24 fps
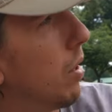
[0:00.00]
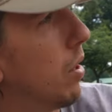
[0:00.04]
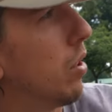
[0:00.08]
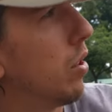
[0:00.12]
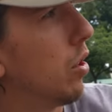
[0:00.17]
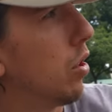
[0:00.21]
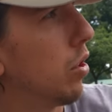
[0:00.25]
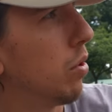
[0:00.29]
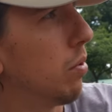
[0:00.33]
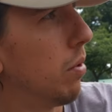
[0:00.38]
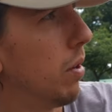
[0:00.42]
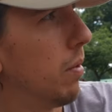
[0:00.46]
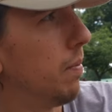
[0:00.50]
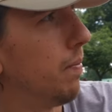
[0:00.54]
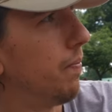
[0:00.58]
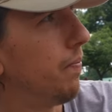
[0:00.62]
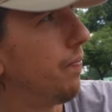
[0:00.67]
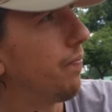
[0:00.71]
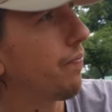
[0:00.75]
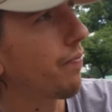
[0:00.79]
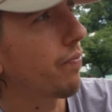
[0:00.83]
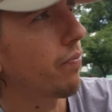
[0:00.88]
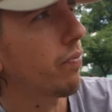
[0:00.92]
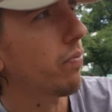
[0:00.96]
the other one.
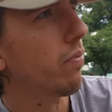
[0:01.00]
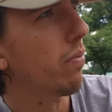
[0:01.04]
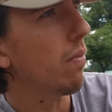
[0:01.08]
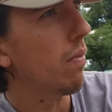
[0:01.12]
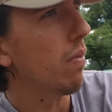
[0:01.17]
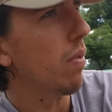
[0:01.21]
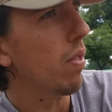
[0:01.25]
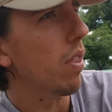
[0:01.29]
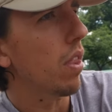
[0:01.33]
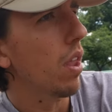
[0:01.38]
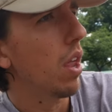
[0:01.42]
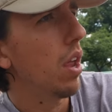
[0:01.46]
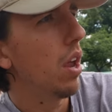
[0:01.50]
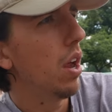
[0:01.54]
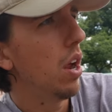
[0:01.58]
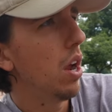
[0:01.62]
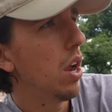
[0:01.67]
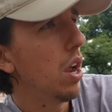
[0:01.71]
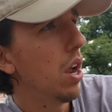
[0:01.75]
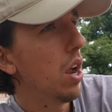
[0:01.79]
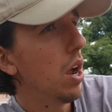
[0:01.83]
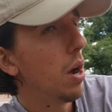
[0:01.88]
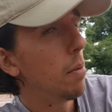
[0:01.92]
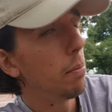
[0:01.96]

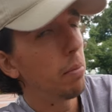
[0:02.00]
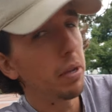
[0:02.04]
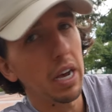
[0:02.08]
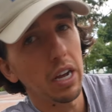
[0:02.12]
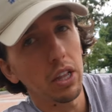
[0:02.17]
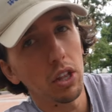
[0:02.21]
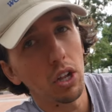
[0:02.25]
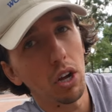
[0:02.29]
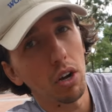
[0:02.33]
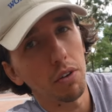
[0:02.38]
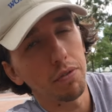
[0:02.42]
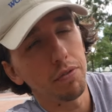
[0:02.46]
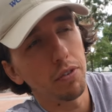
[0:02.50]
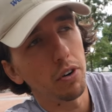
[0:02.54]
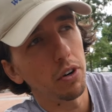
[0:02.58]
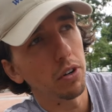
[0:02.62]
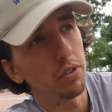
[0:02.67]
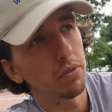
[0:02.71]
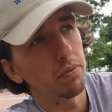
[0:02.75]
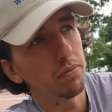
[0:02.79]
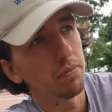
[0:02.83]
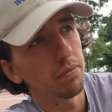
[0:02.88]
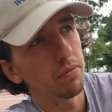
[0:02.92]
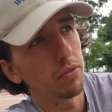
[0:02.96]
But yeah, a lot of
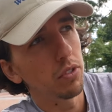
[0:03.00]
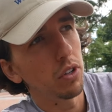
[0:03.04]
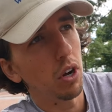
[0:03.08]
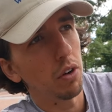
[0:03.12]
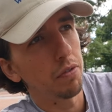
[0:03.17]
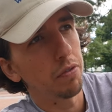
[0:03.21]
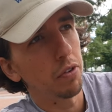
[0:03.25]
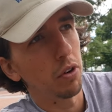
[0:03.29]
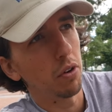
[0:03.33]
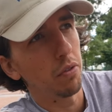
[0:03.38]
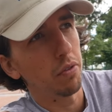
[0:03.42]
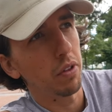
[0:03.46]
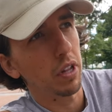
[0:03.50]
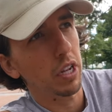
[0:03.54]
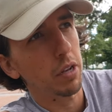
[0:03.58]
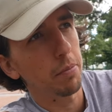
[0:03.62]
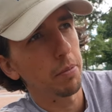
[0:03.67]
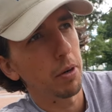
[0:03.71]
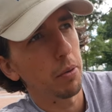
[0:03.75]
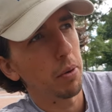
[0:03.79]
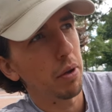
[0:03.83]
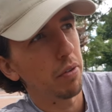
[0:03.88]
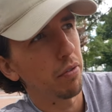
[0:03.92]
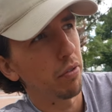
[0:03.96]
fun. I feel like I've
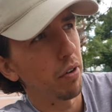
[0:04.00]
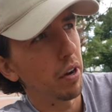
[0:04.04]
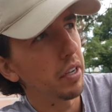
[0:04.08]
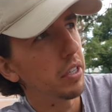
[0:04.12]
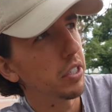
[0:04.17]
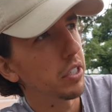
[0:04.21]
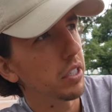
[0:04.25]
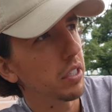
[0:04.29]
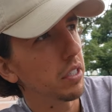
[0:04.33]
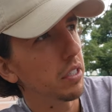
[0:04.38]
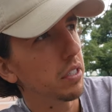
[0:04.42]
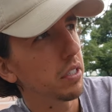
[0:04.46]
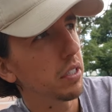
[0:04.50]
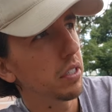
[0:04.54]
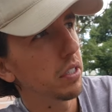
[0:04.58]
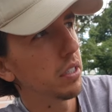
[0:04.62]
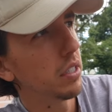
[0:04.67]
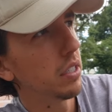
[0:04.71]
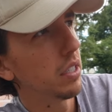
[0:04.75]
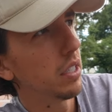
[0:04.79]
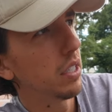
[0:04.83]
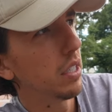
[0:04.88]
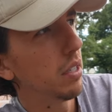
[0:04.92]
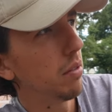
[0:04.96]
been away for ages.
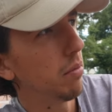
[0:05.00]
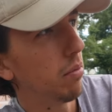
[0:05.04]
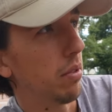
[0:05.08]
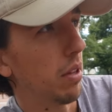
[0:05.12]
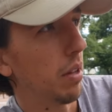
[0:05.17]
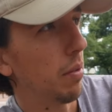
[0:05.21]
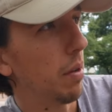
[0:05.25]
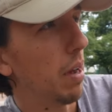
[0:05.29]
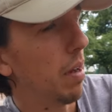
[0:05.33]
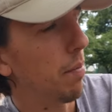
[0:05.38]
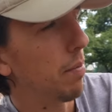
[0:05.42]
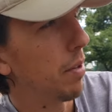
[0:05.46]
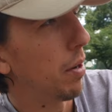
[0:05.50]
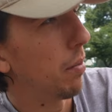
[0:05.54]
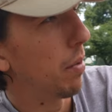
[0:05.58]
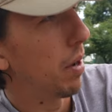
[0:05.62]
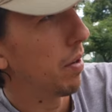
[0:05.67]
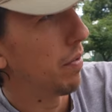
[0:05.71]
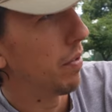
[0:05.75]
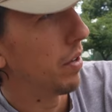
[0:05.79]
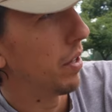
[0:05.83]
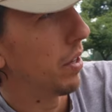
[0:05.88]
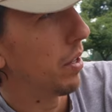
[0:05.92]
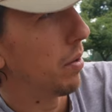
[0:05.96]
Well, I have been away
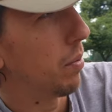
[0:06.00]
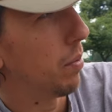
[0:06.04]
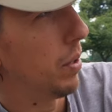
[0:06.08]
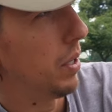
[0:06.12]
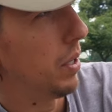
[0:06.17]
for nearly a